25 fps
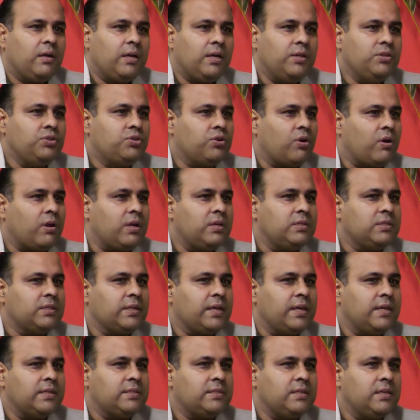insurance
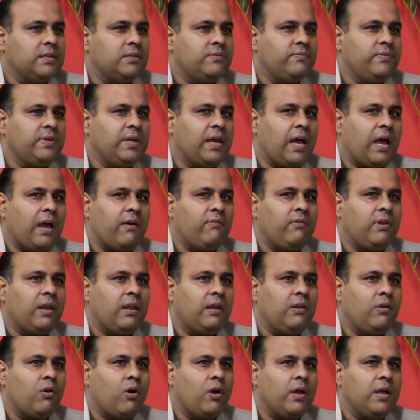cases, we have
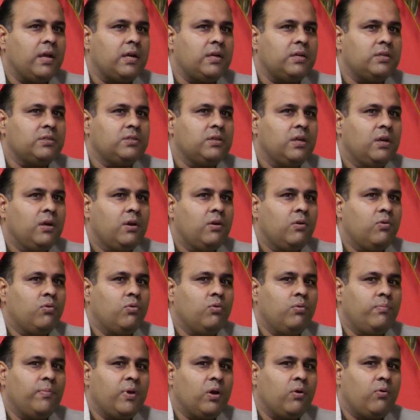lawyers
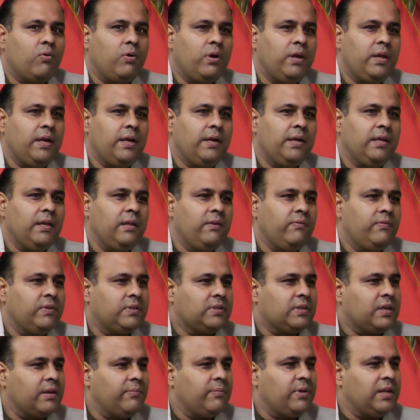who may only deal
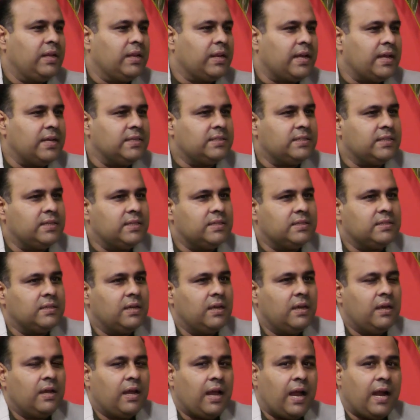with criminal cases
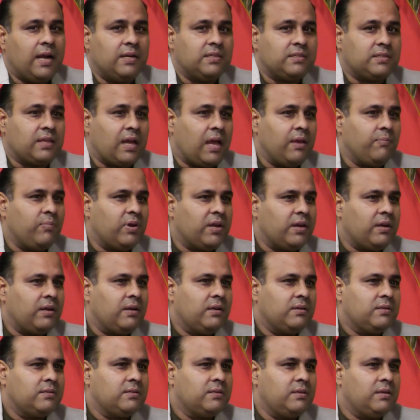and cyber
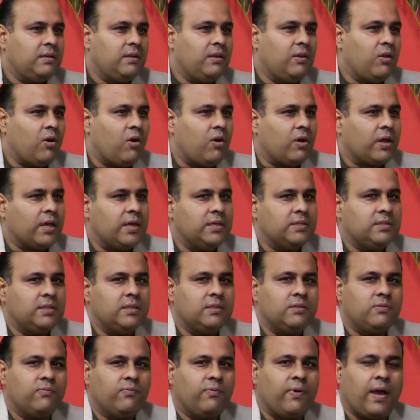law
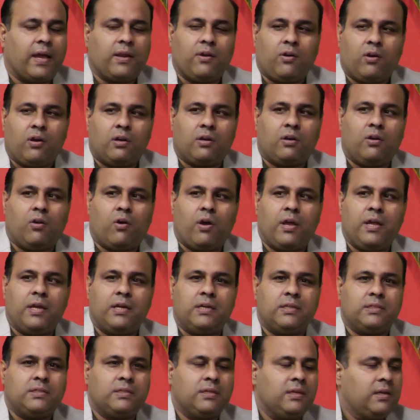cases. Why not
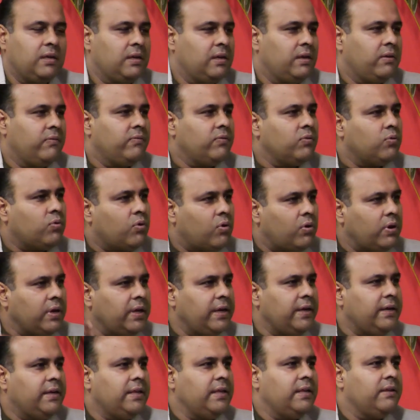lawyers who
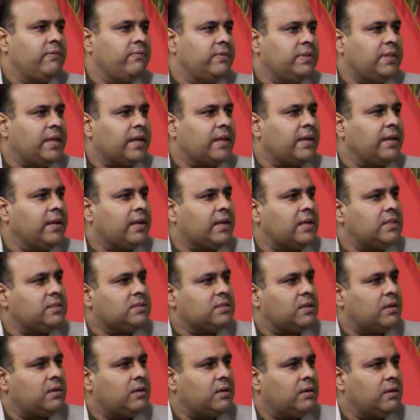only deal with
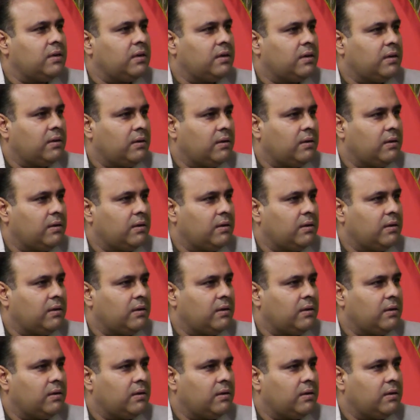agriculture